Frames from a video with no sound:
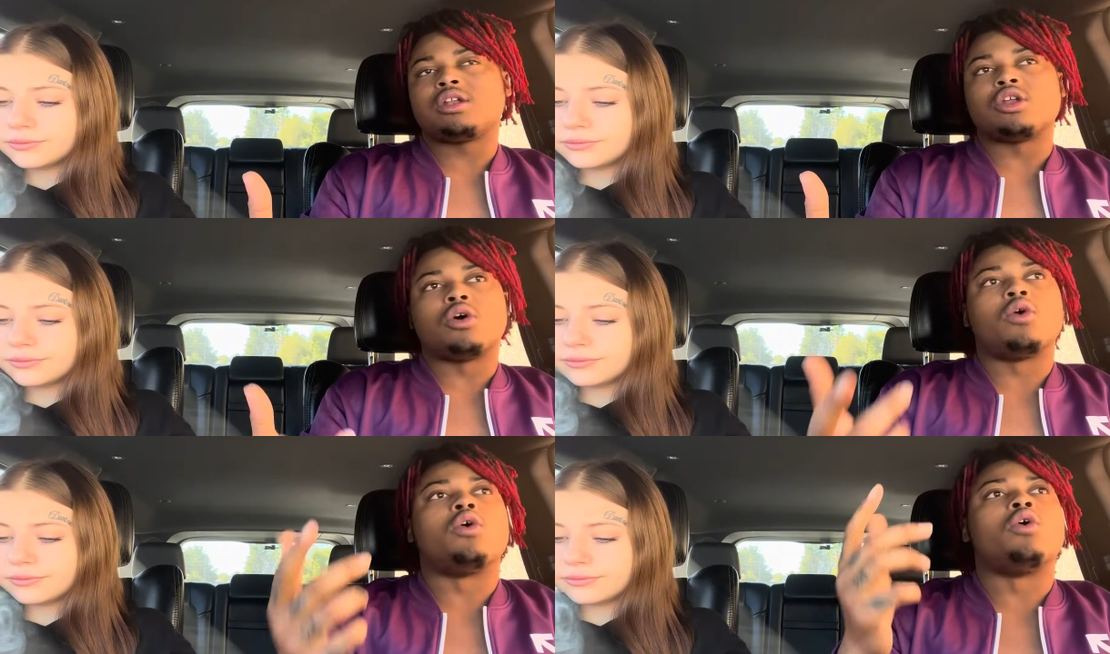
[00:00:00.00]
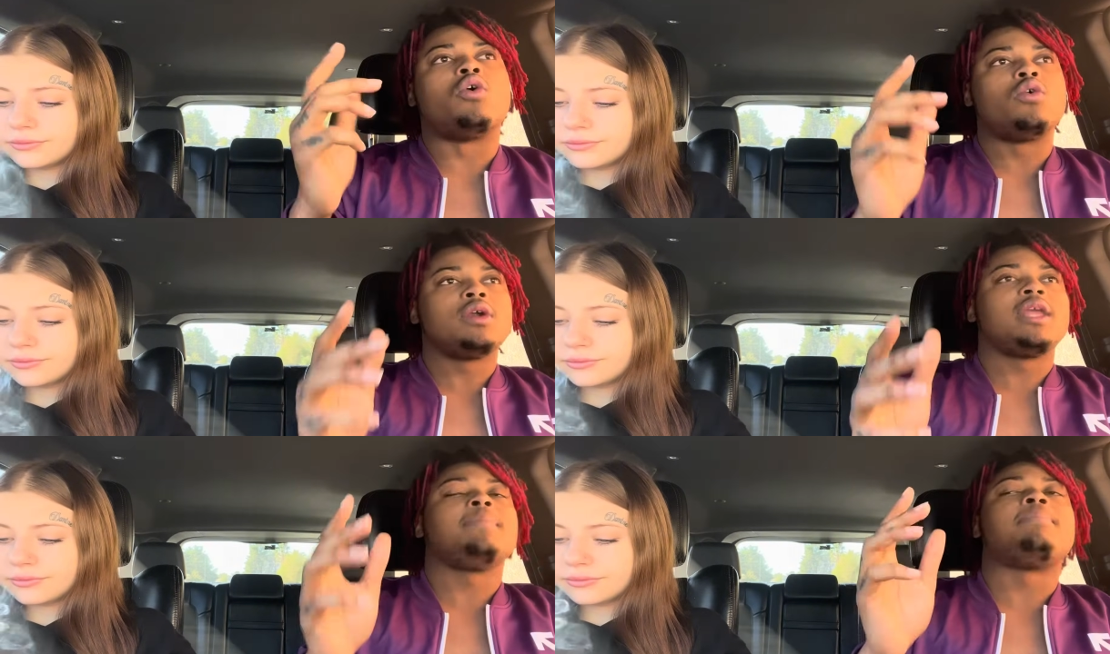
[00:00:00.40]
Speaker 1: the
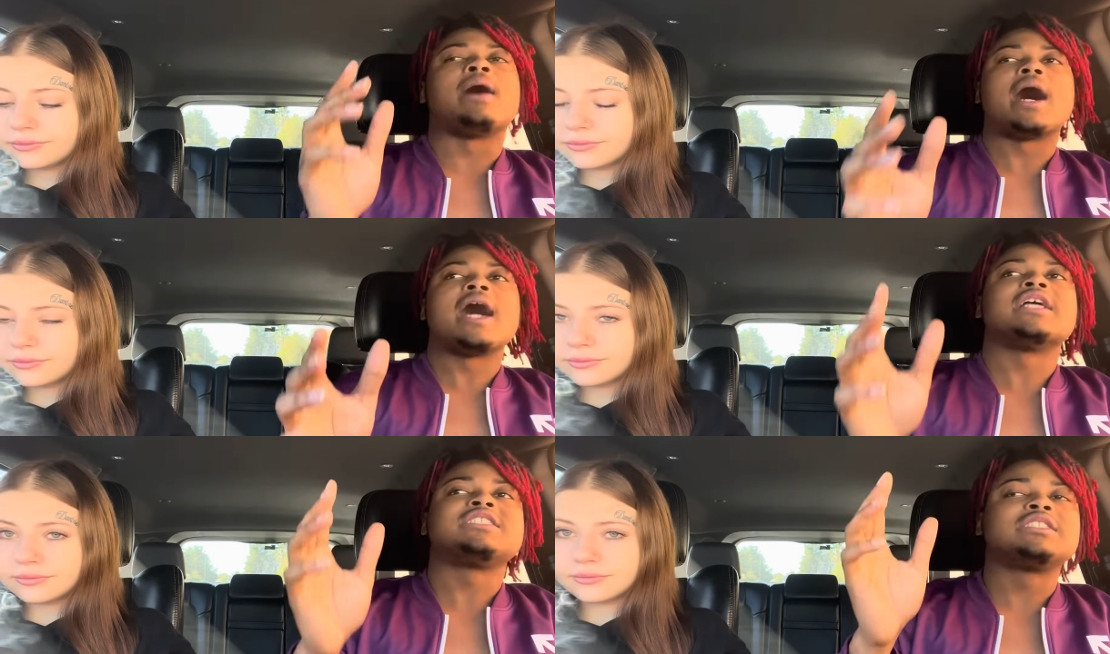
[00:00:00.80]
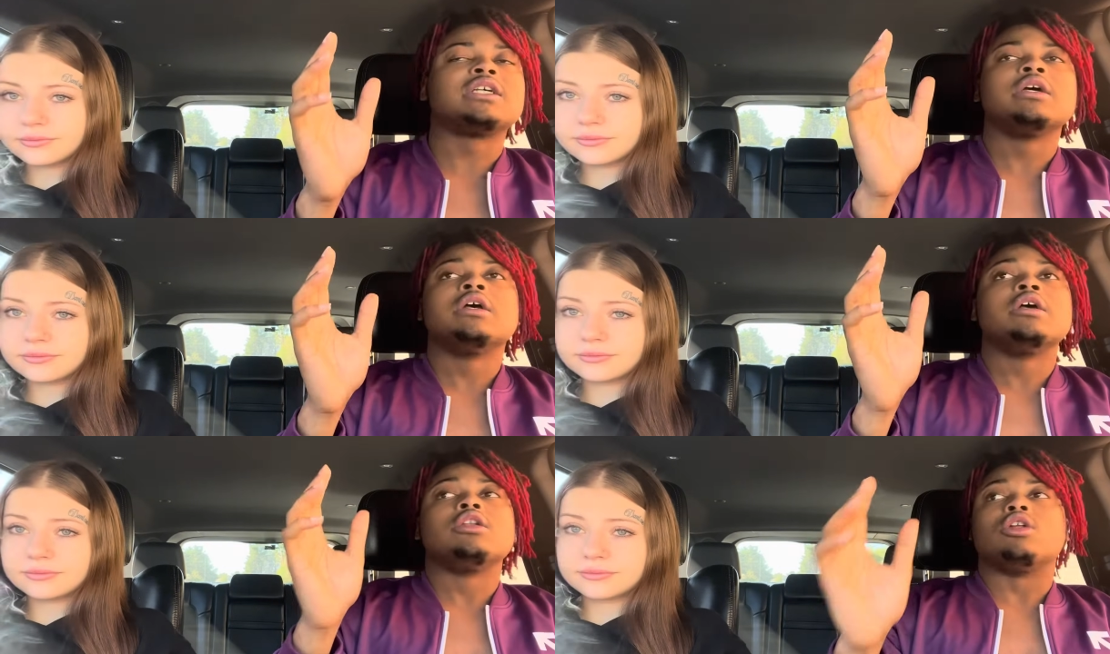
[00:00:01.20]
only pos,
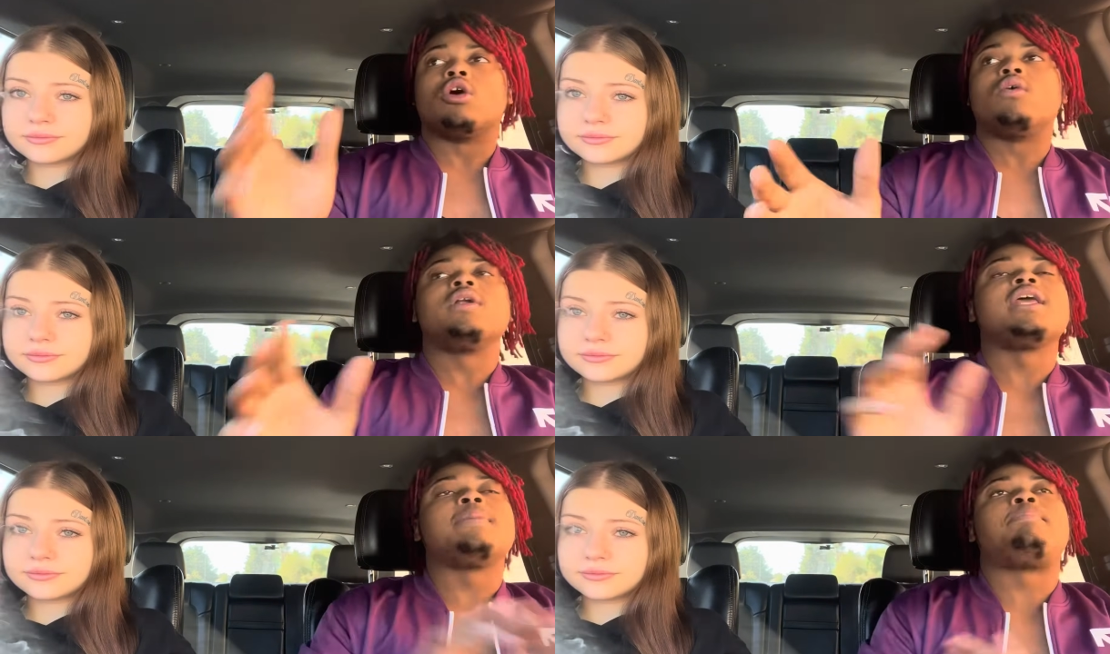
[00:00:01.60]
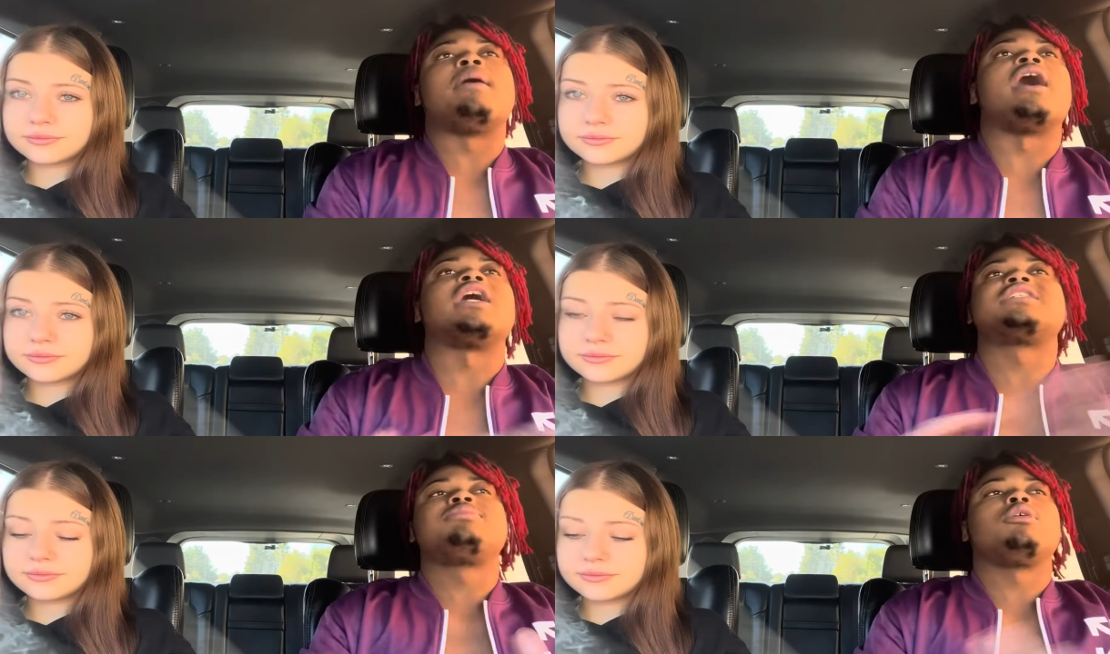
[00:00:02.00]
the only
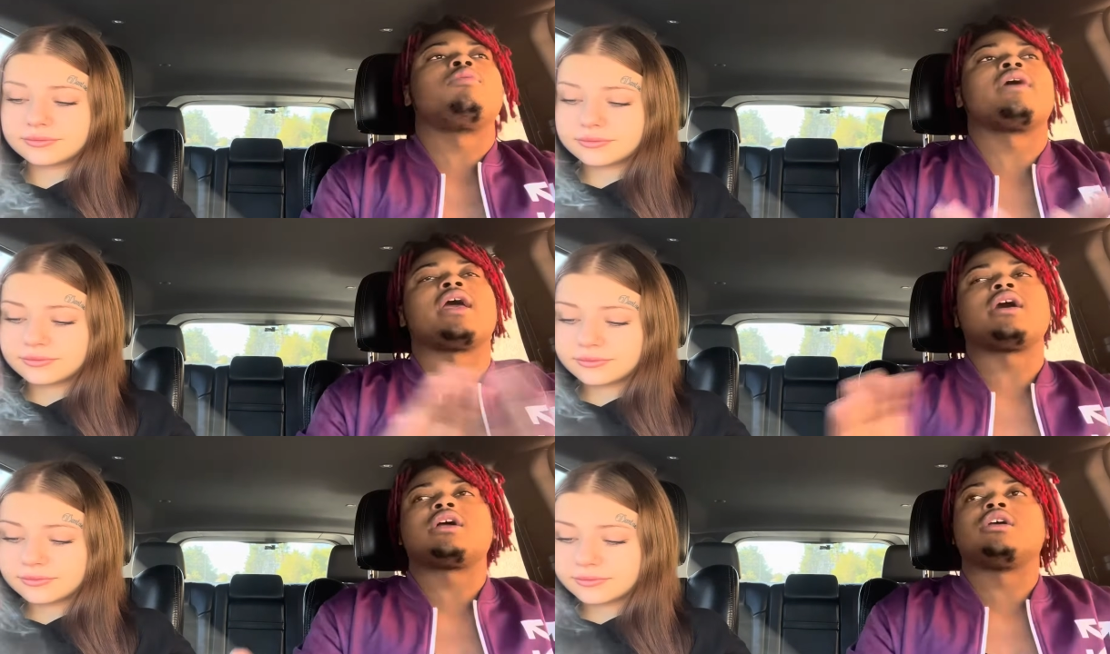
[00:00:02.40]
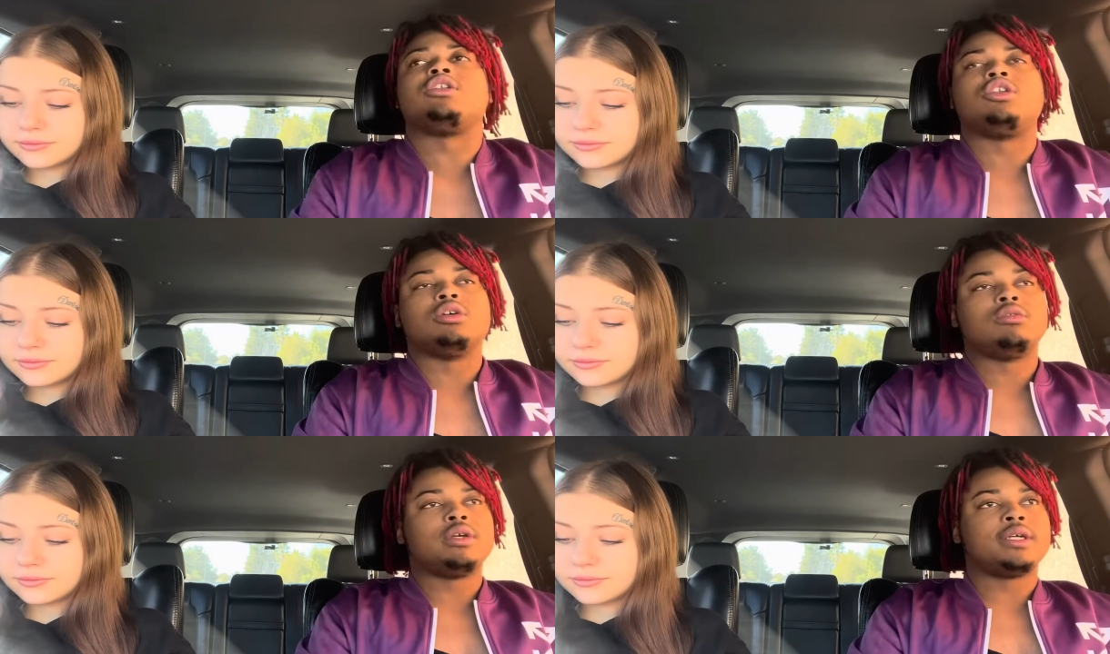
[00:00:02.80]
possible way I could
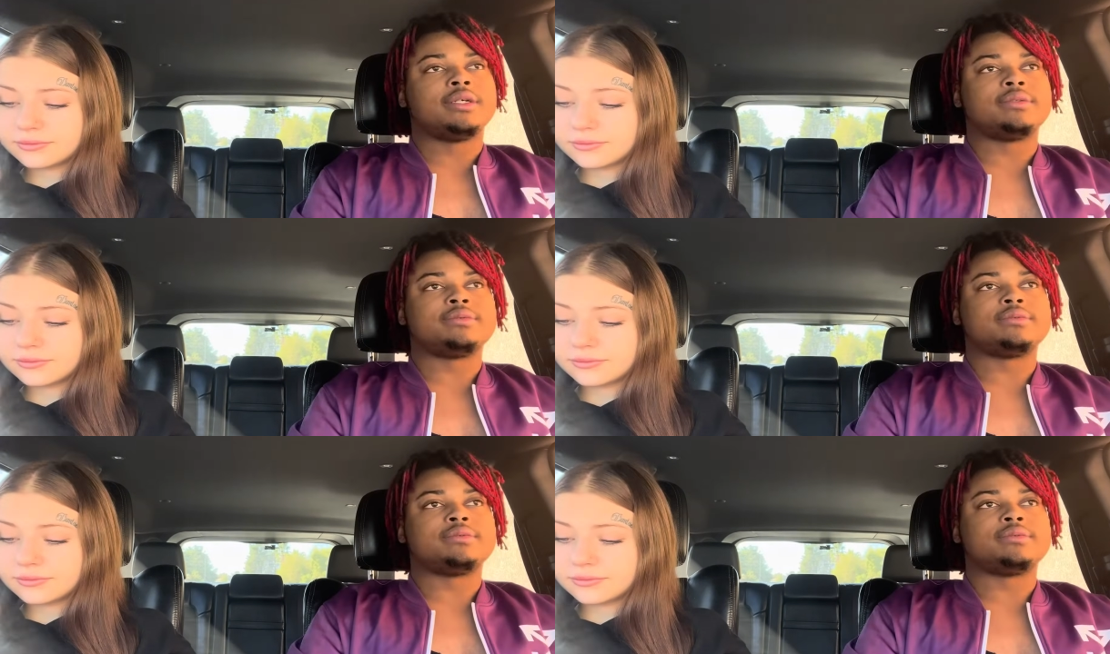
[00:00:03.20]
do it